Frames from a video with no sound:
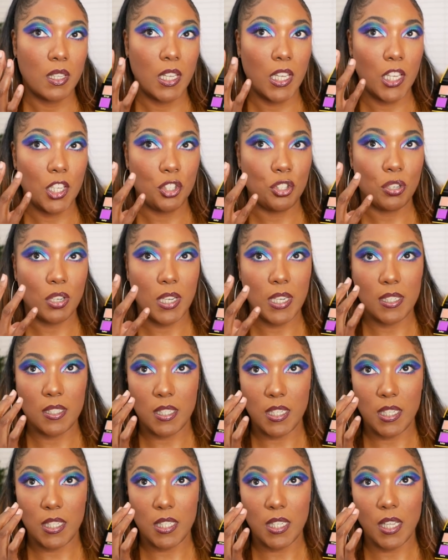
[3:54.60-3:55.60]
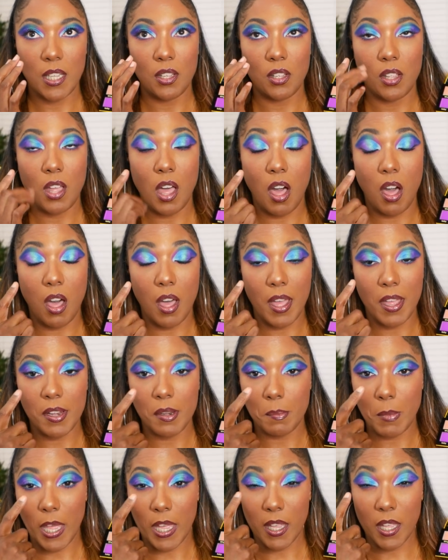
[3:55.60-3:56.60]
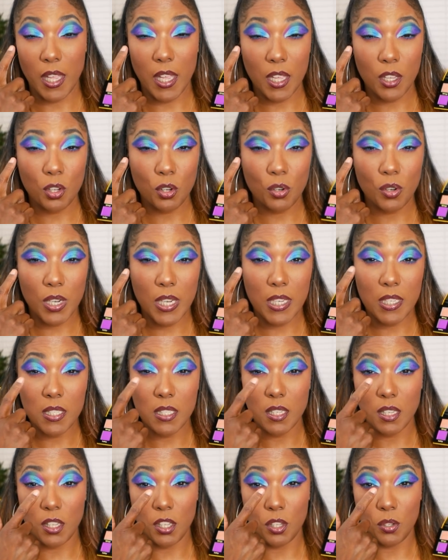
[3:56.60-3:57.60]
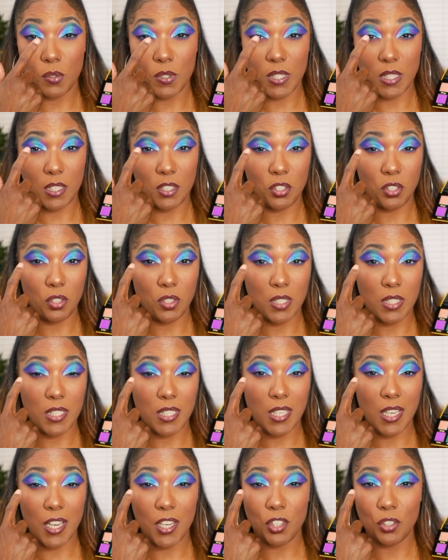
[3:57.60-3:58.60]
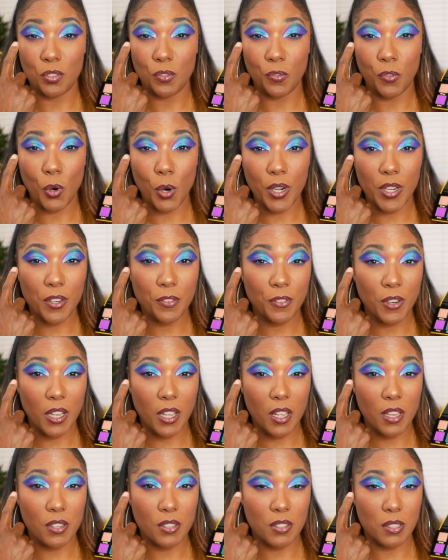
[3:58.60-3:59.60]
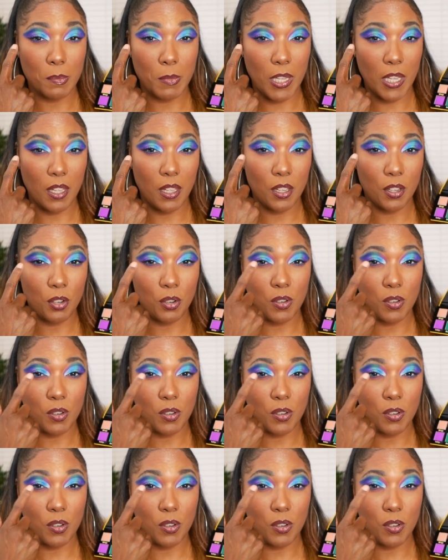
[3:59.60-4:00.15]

intricate detail on my cut crease using, as you can see, I used 4 different colors on my cut